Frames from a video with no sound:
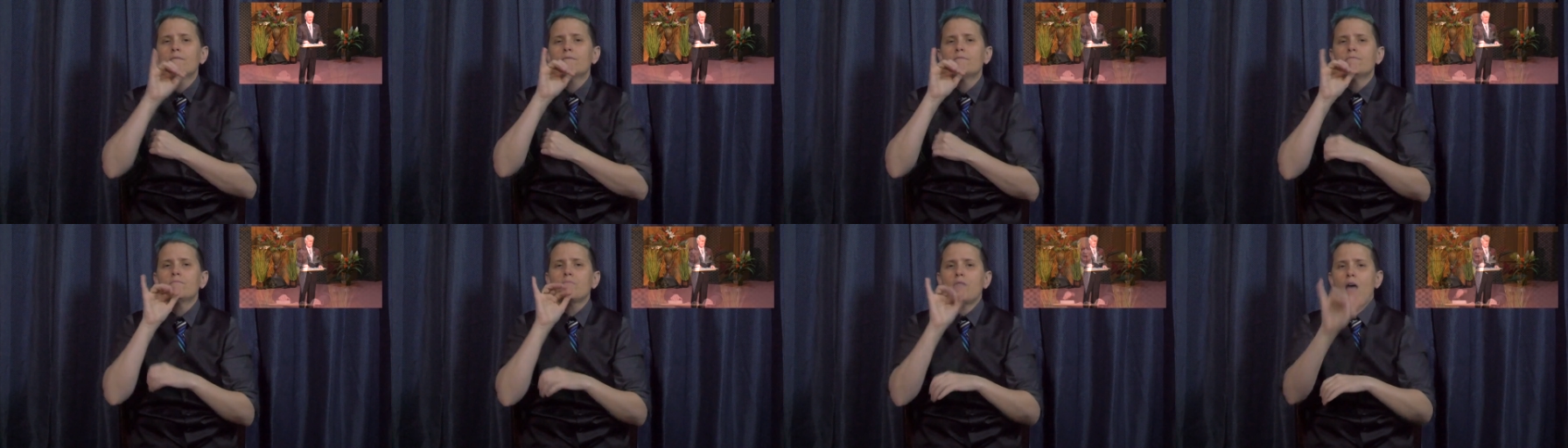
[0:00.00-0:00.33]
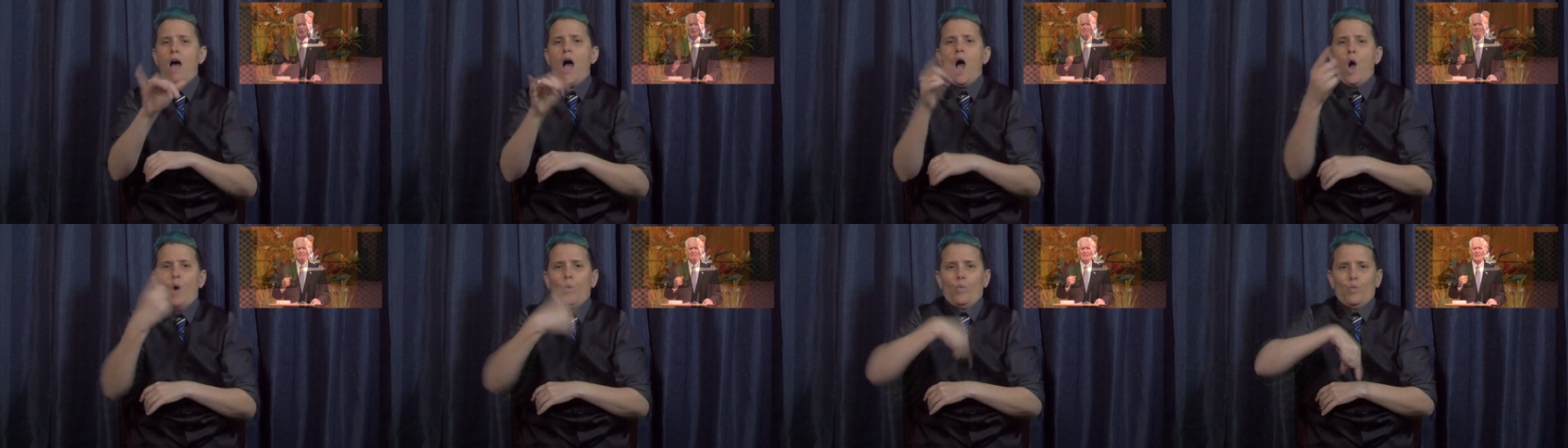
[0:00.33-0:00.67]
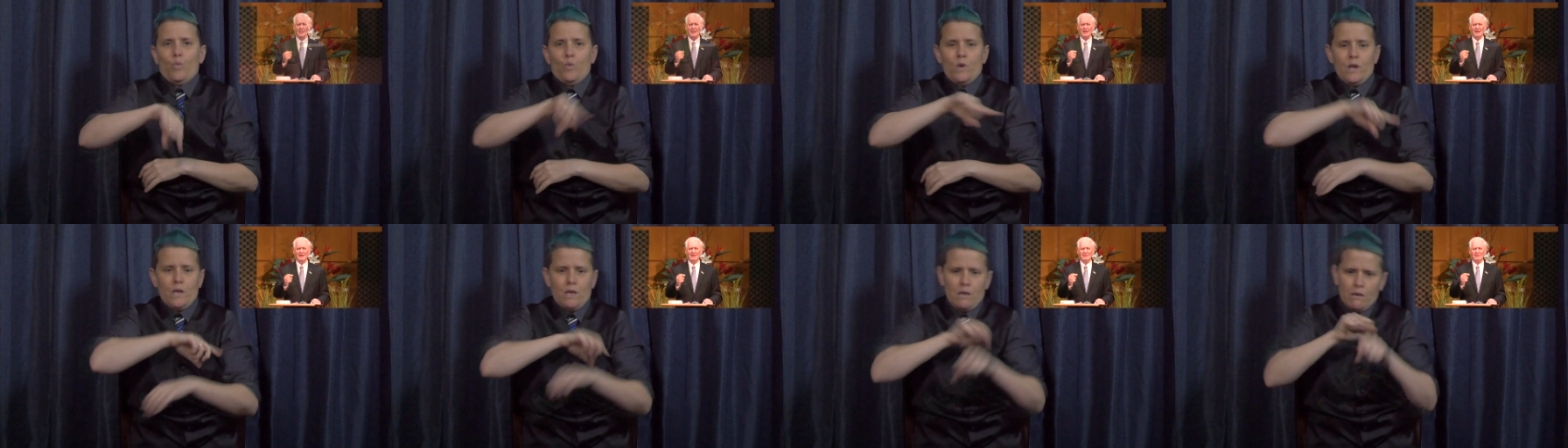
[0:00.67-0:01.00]
from
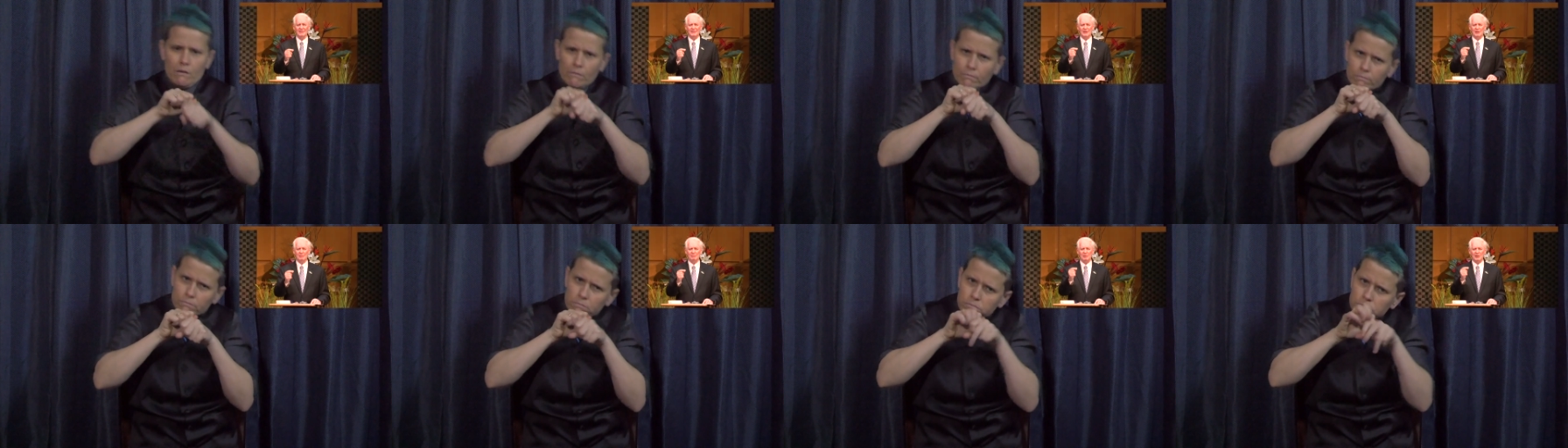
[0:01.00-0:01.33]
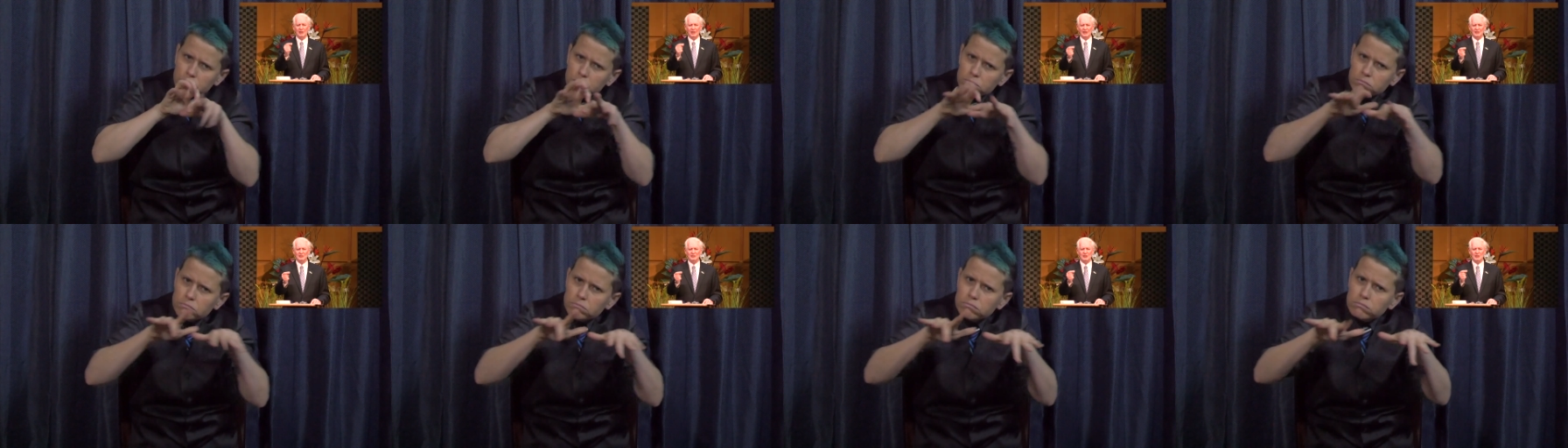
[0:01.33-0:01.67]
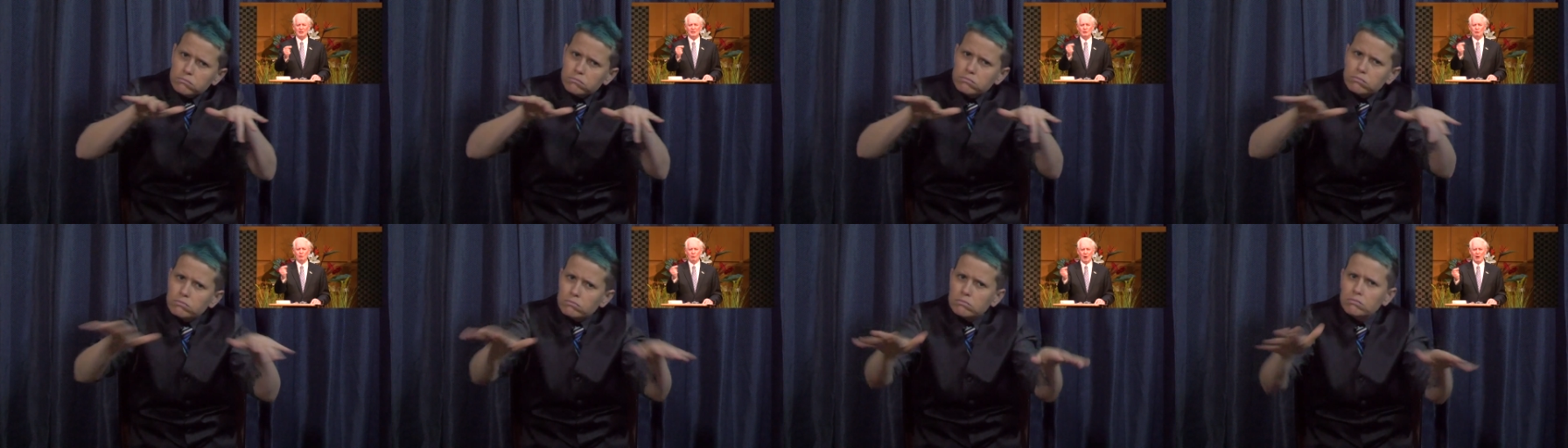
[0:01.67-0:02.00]
the
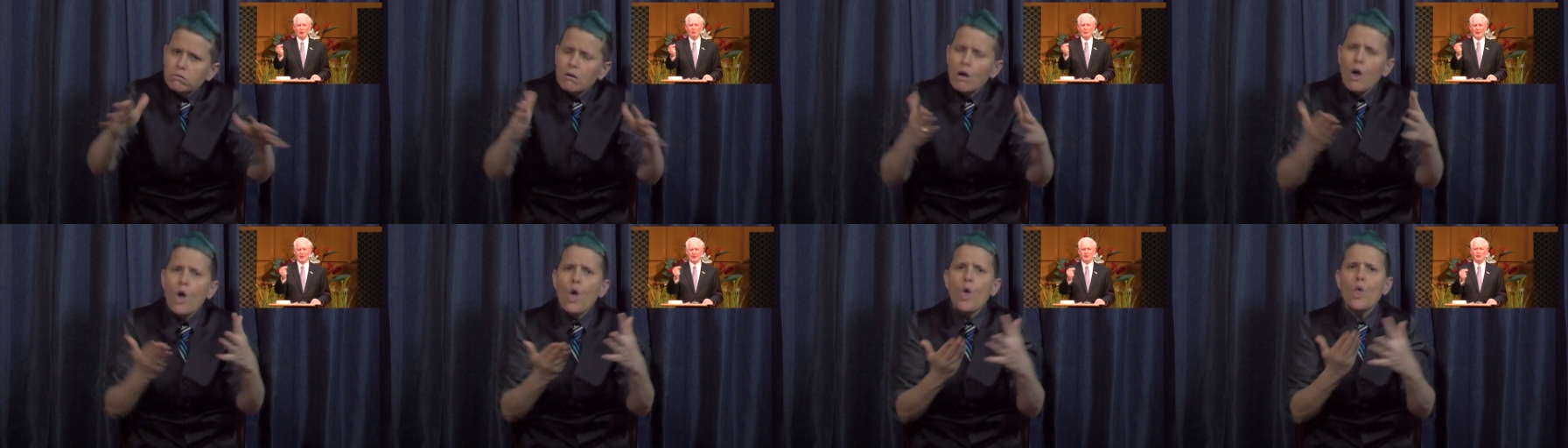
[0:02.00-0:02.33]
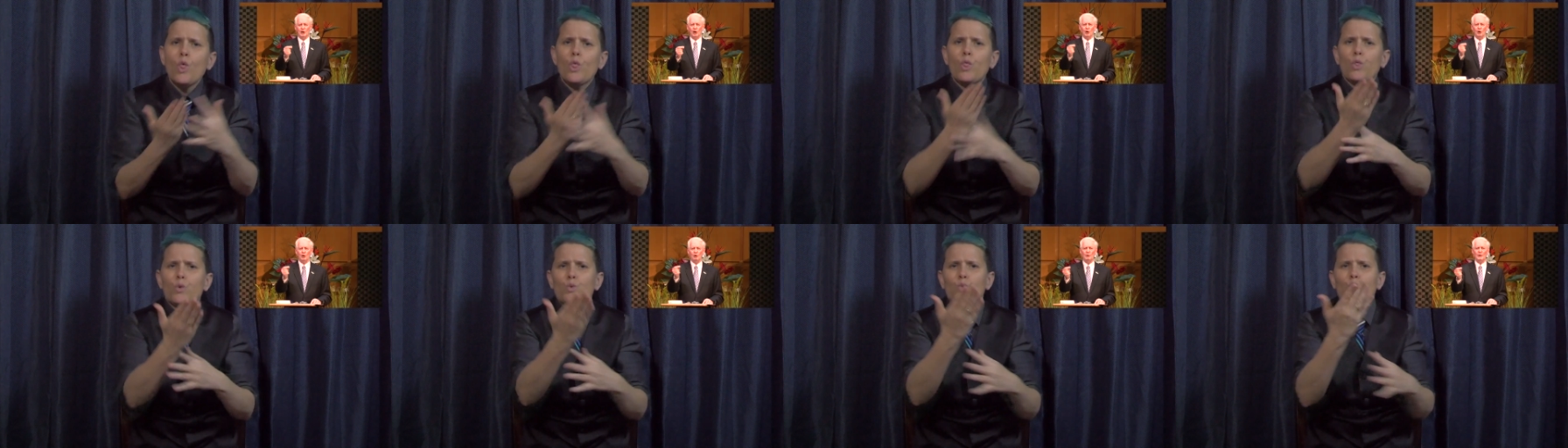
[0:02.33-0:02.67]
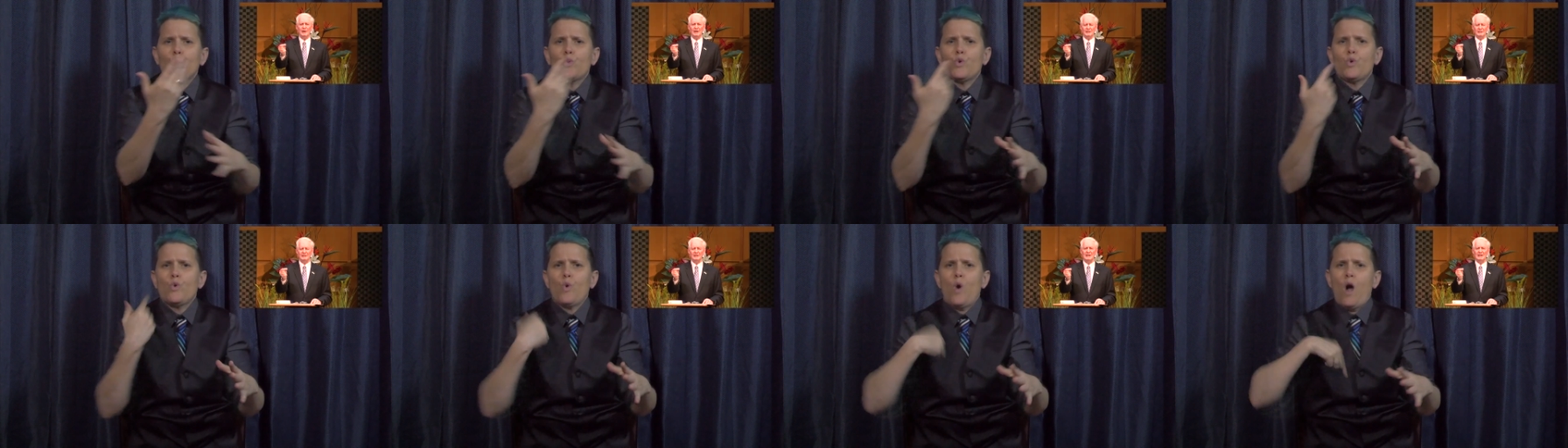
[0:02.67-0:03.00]
places where we go
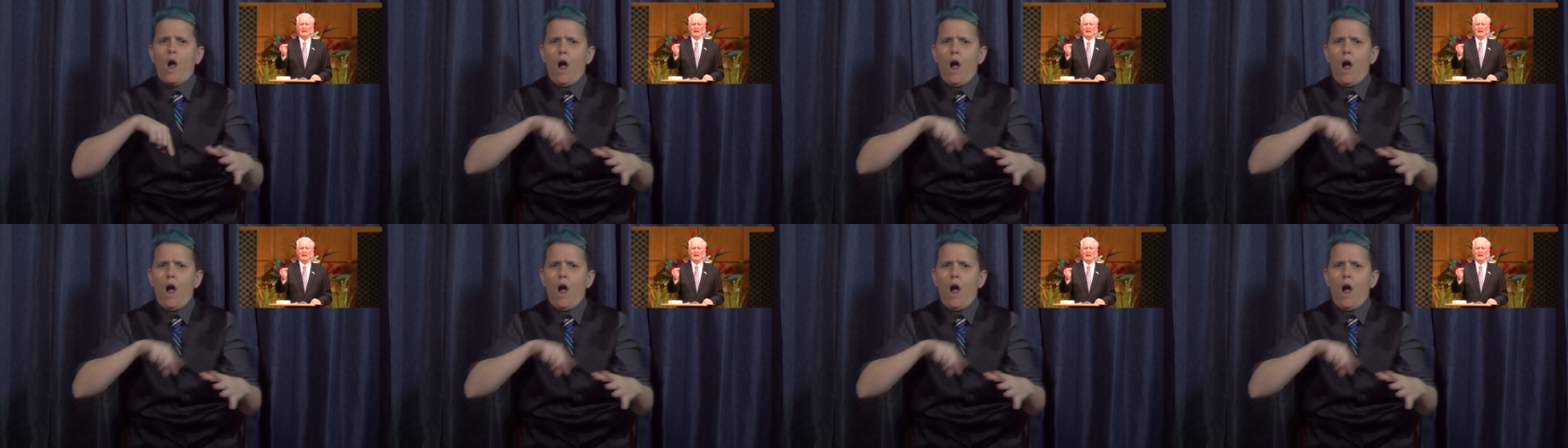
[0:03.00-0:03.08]
and